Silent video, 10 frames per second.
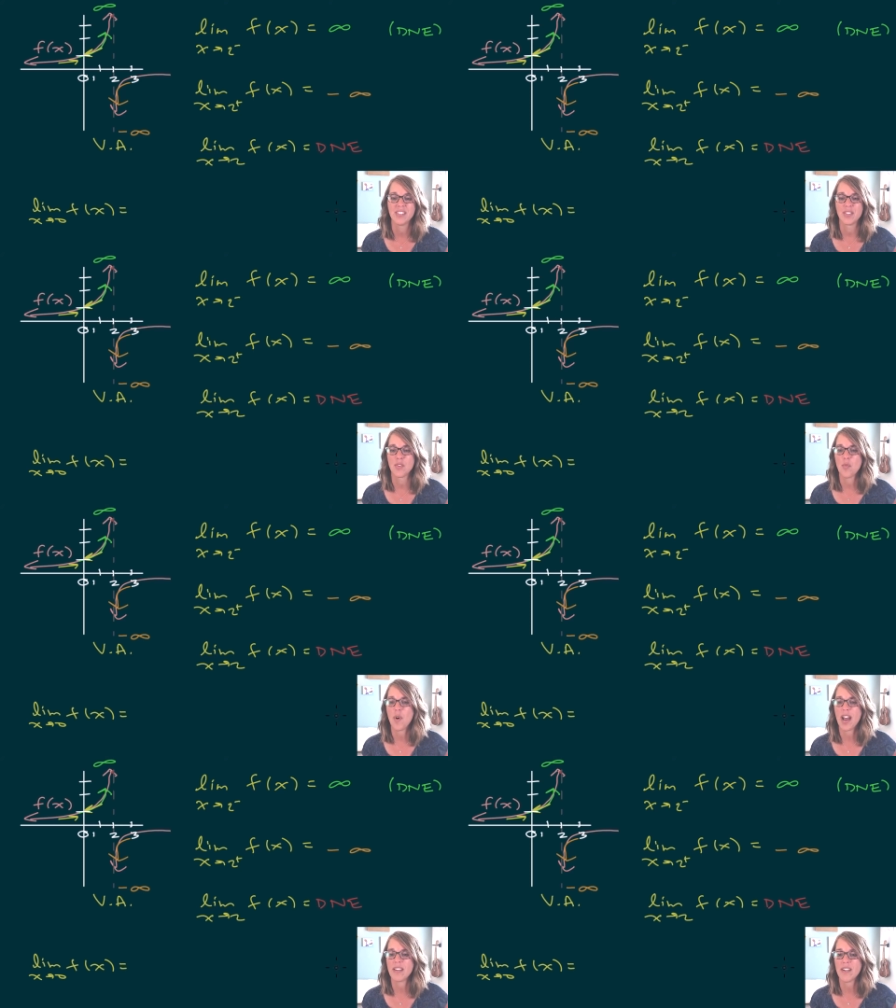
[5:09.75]
So the
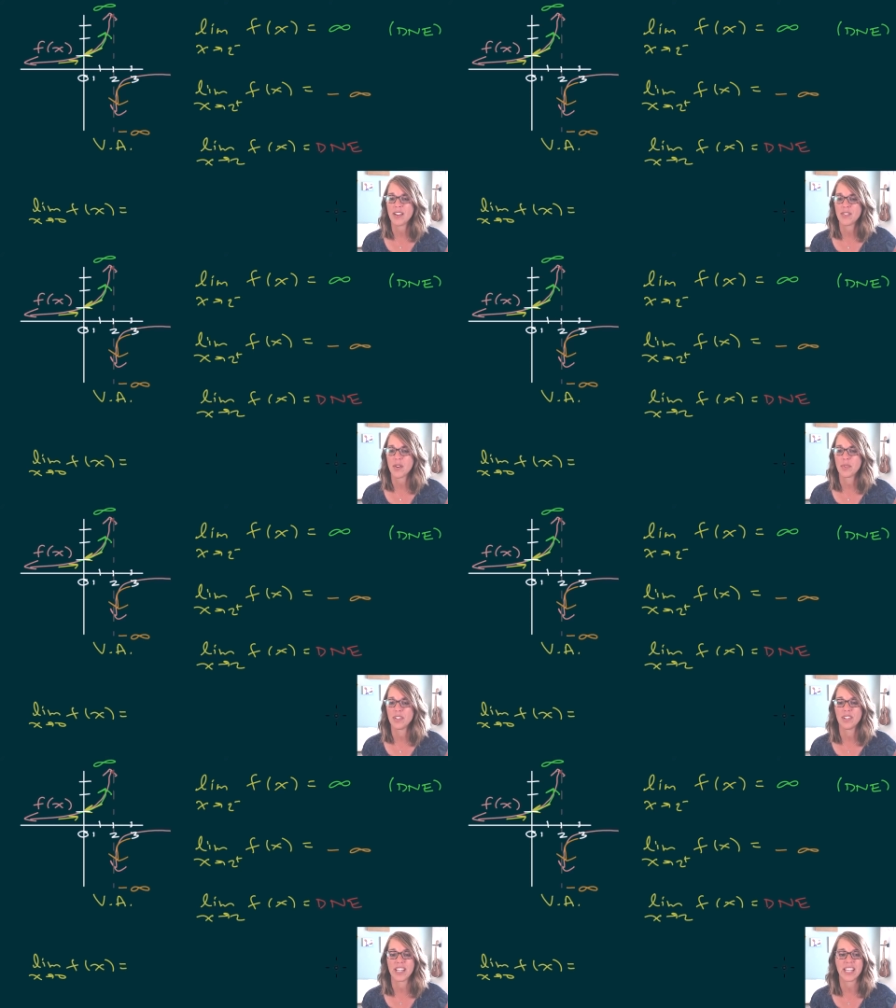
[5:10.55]
y value that
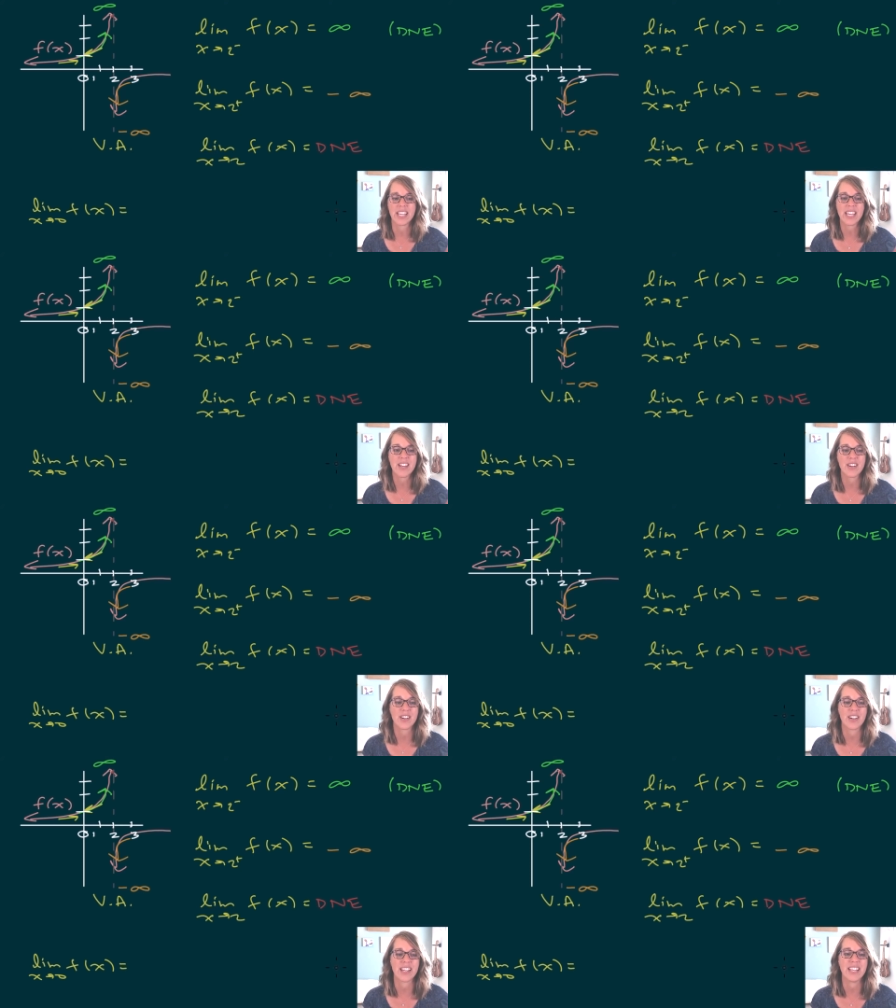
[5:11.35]
we're looking
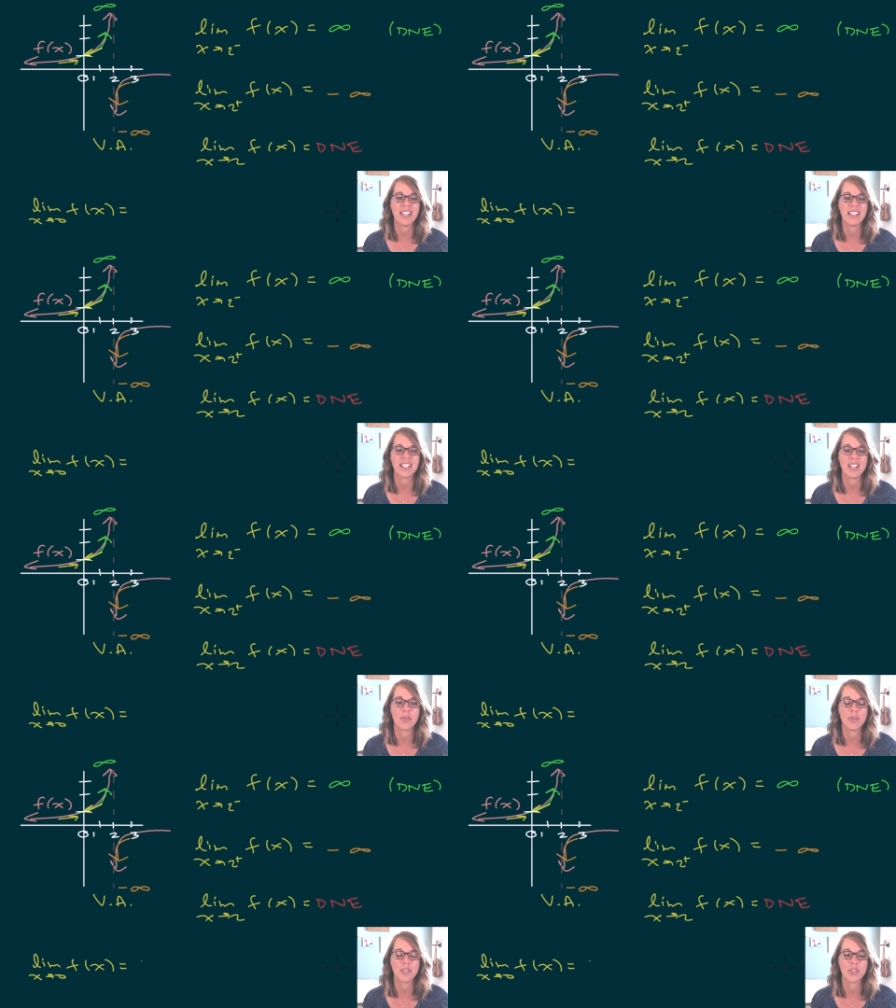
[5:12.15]
here is
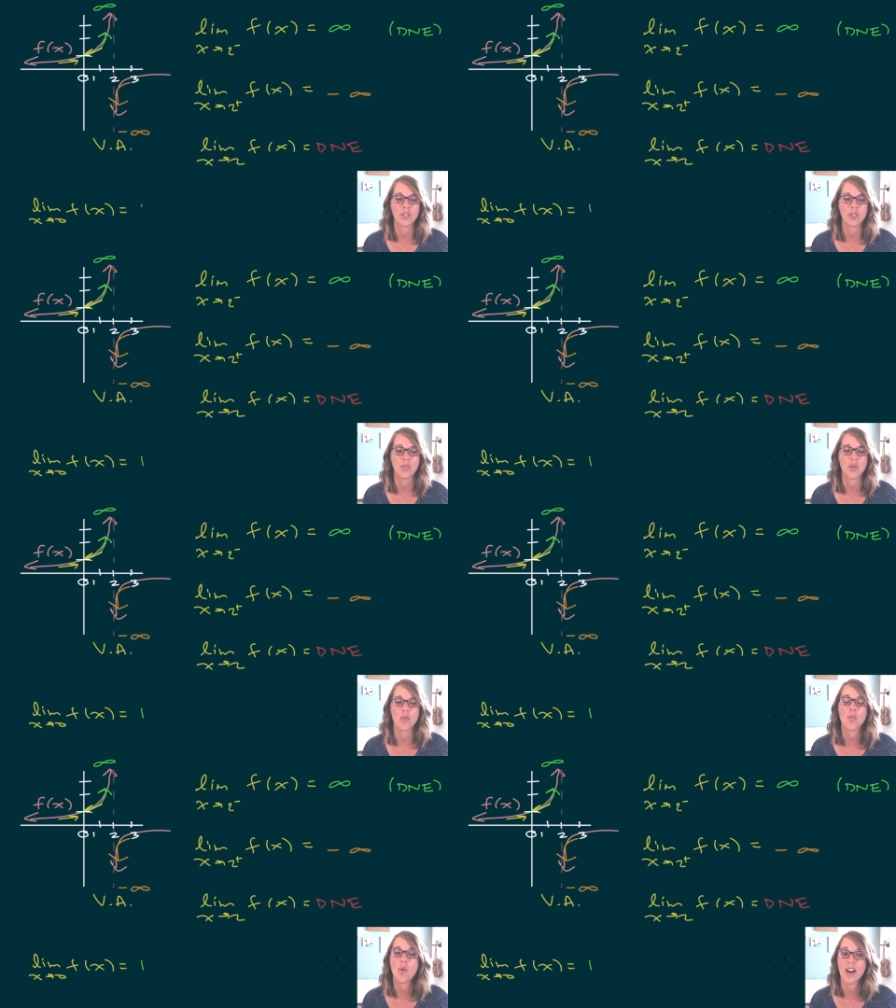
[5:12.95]
equal
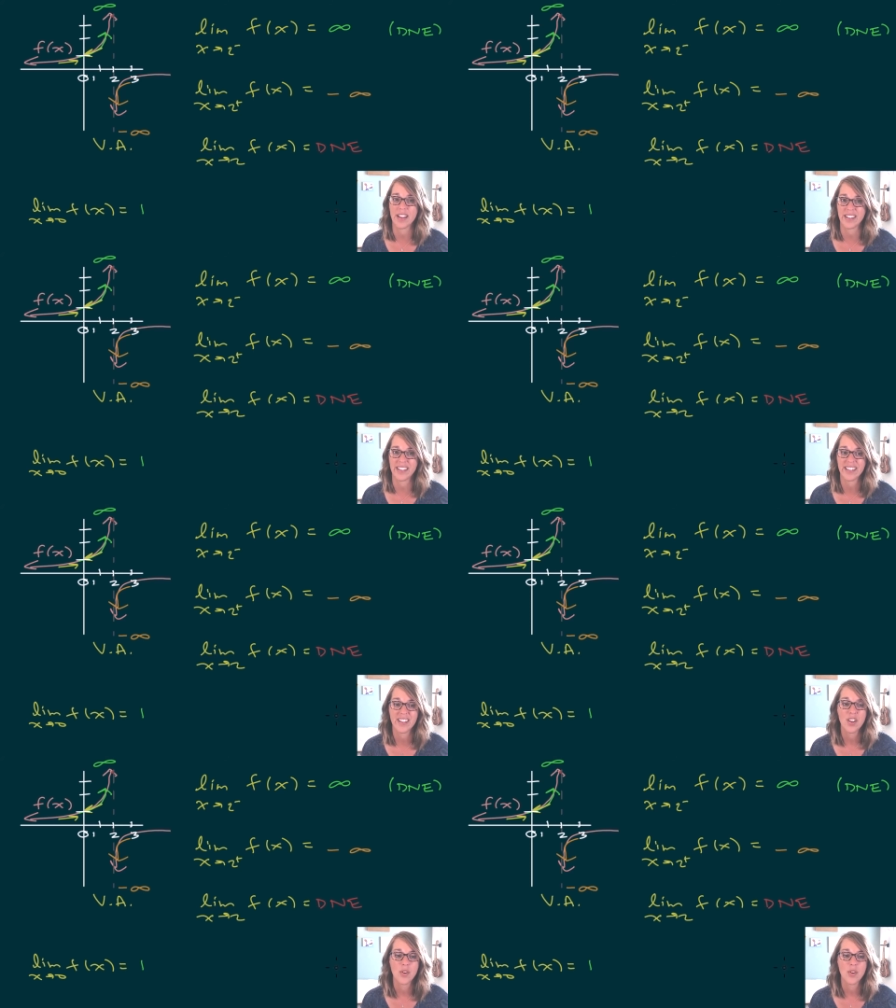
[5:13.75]
to 1.